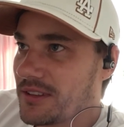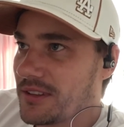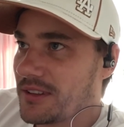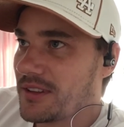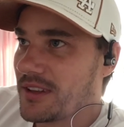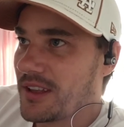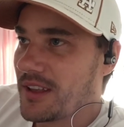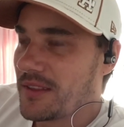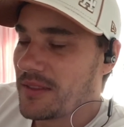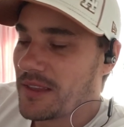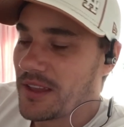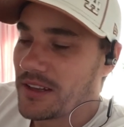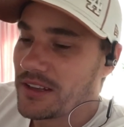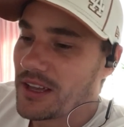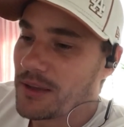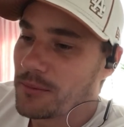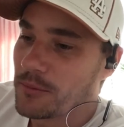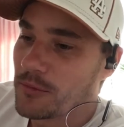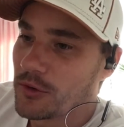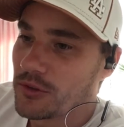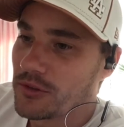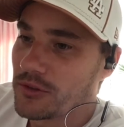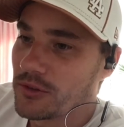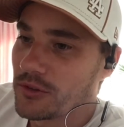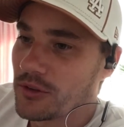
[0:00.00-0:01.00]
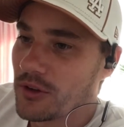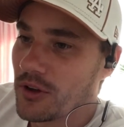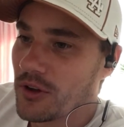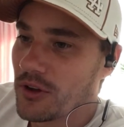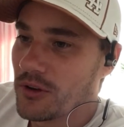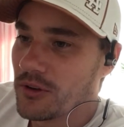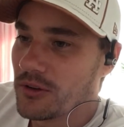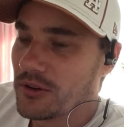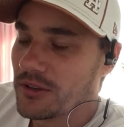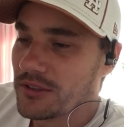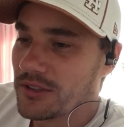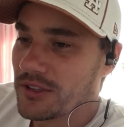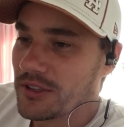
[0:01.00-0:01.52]
then I'm good to
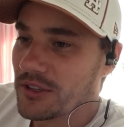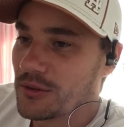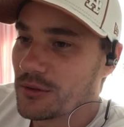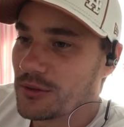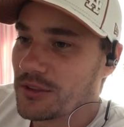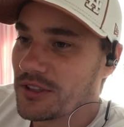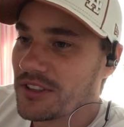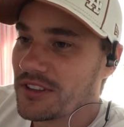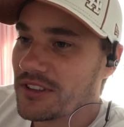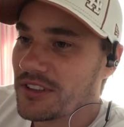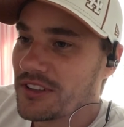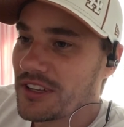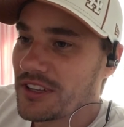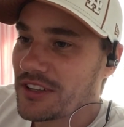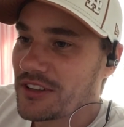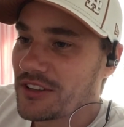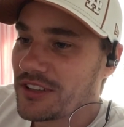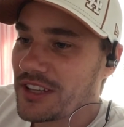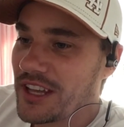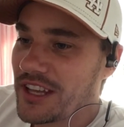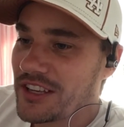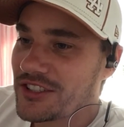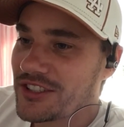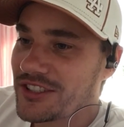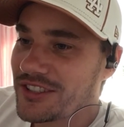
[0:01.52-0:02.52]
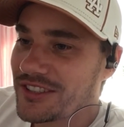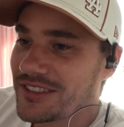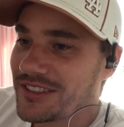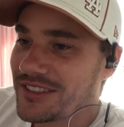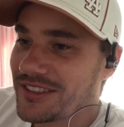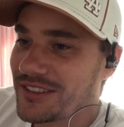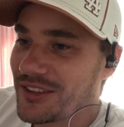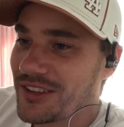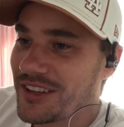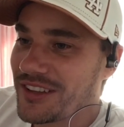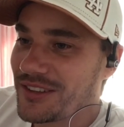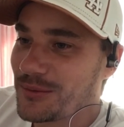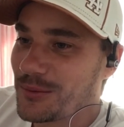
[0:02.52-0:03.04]
go. A good internet
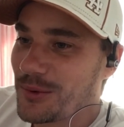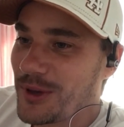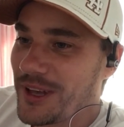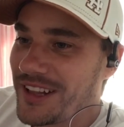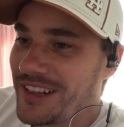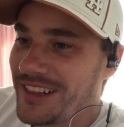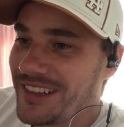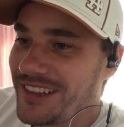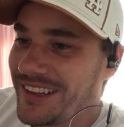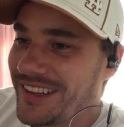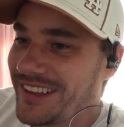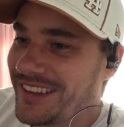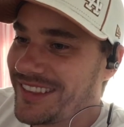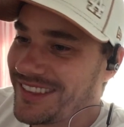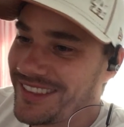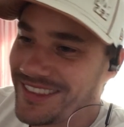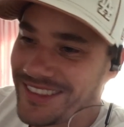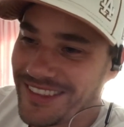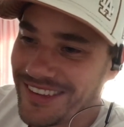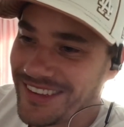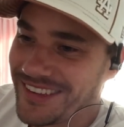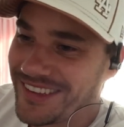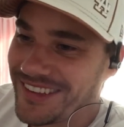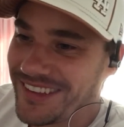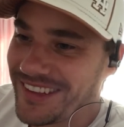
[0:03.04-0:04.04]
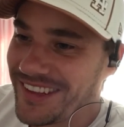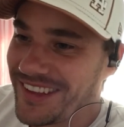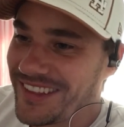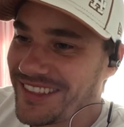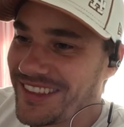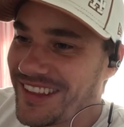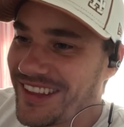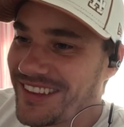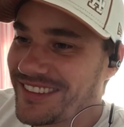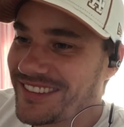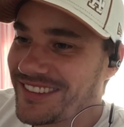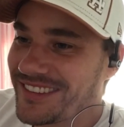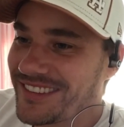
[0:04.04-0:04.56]
connection as well, and
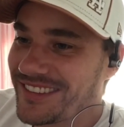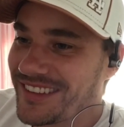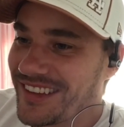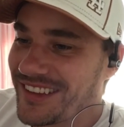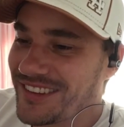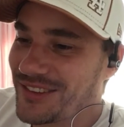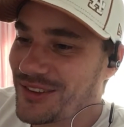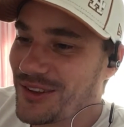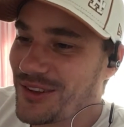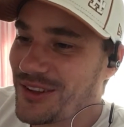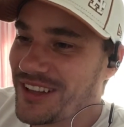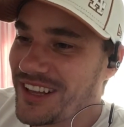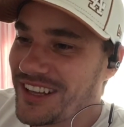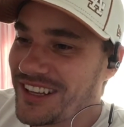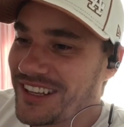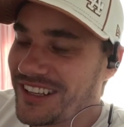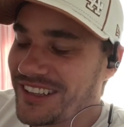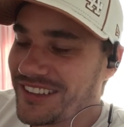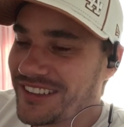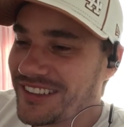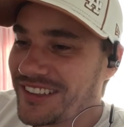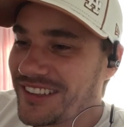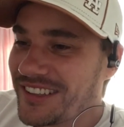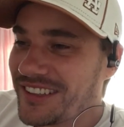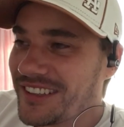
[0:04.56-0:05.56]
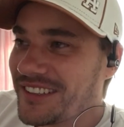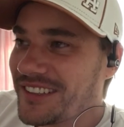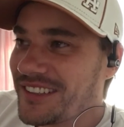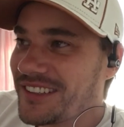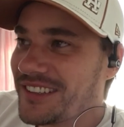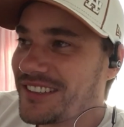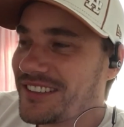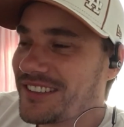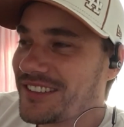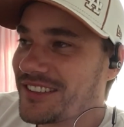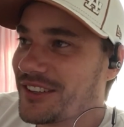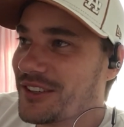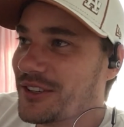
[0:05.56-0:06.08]
that's all I need.
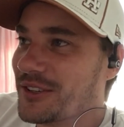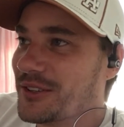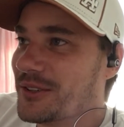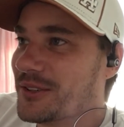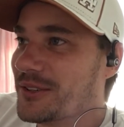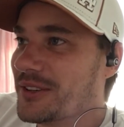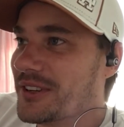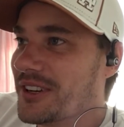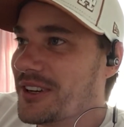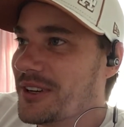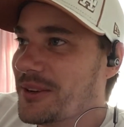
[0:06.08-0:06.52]
So